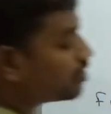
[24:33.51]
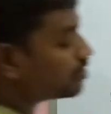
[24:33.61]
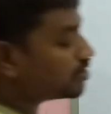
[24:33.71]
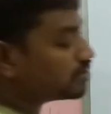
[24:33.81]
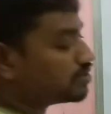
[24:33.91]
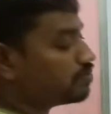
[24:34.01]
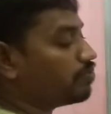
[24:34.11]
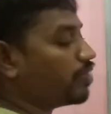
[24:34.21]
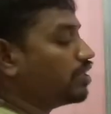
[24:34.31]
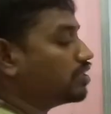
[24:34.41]
length is
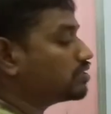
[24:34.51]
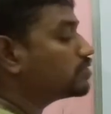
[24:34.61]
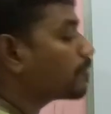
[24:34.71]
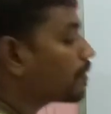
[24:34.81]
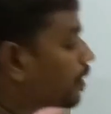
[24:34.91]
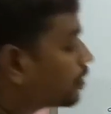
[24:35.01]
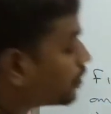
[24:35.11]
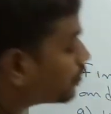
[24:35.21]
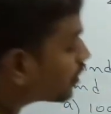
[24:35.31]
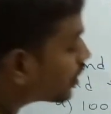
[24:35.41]
minus. I
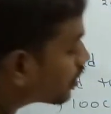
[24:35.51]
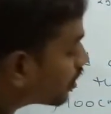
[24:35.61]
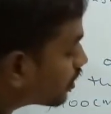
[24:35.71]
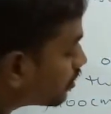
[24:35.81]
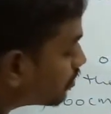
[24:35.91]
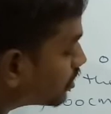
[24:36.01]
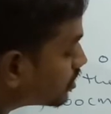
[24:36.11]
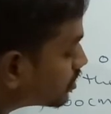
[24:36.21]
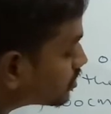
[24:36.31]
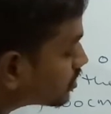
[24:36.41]
need to calculate the image
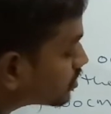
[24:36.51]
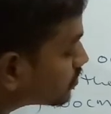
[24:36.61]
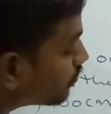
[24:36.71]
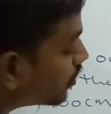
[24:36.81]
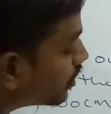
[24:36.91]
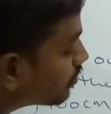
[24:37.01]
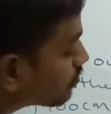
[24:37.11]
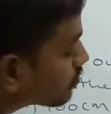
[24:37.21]
distance V.